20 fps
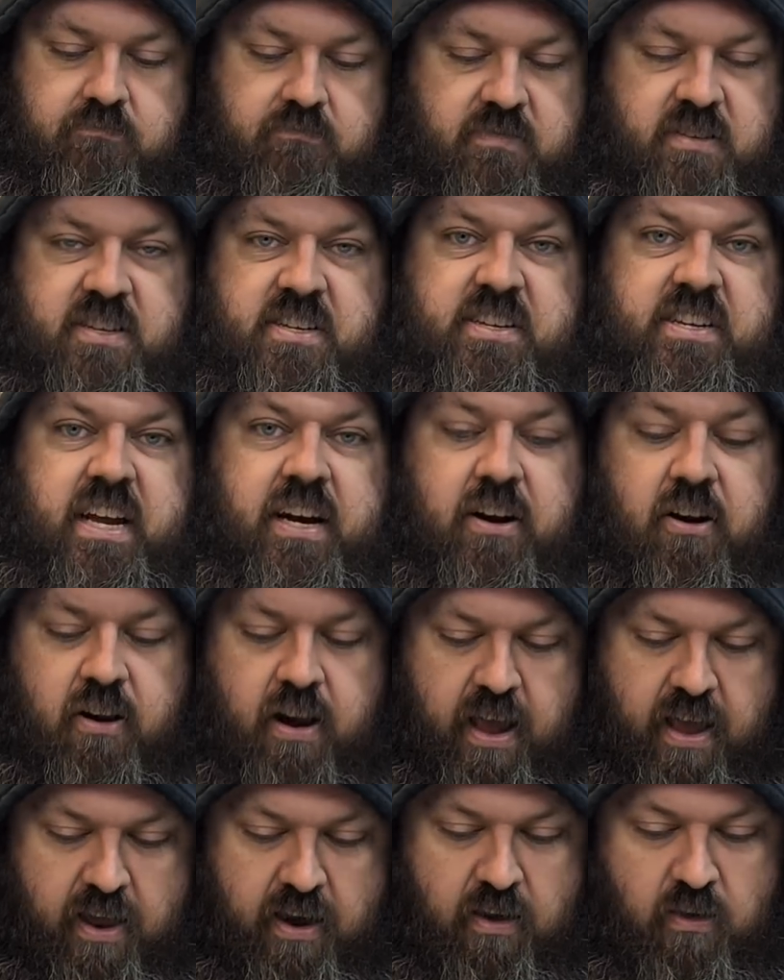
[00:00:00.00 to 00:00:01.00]
sticker
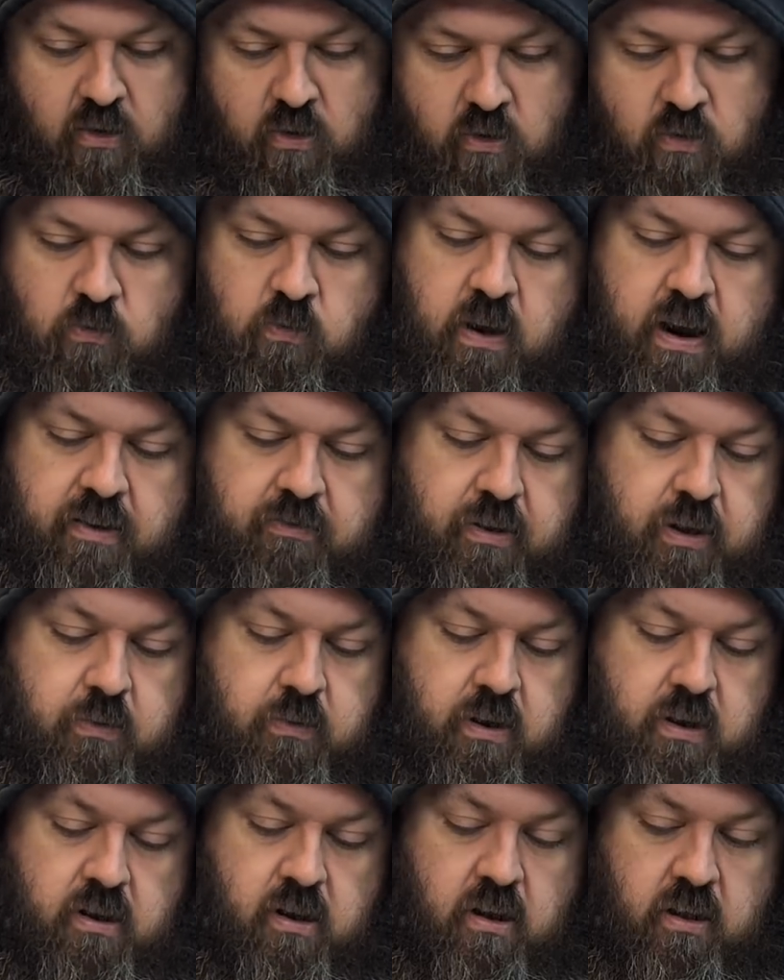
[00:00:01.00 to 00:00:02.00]
head, or whatever you
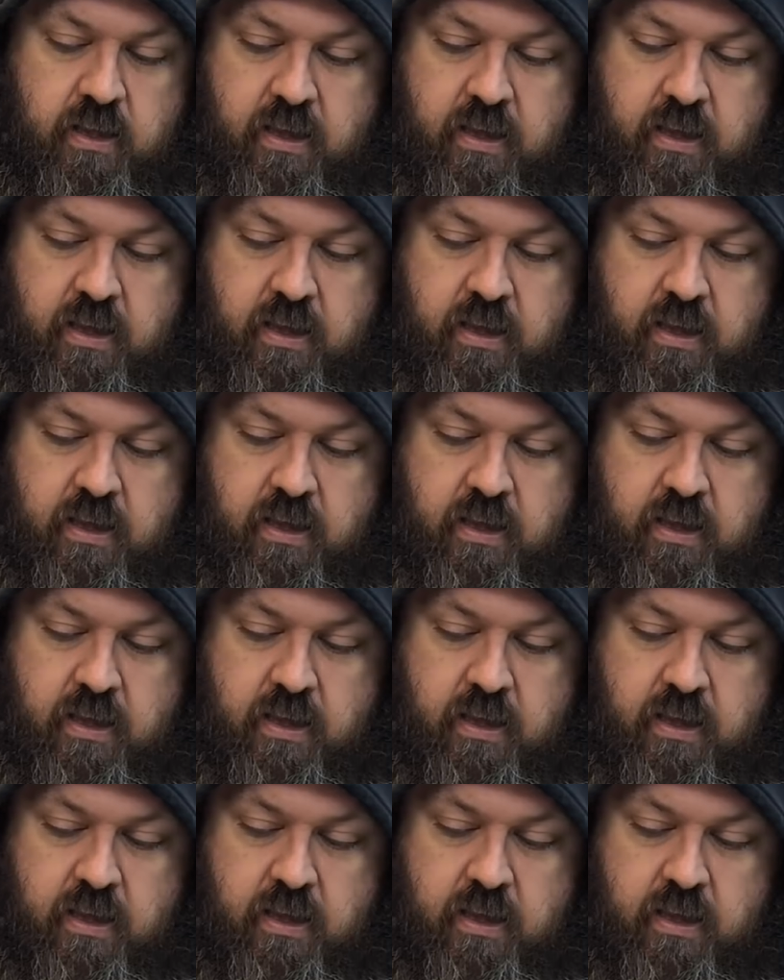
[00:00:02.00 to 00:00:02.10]
want to call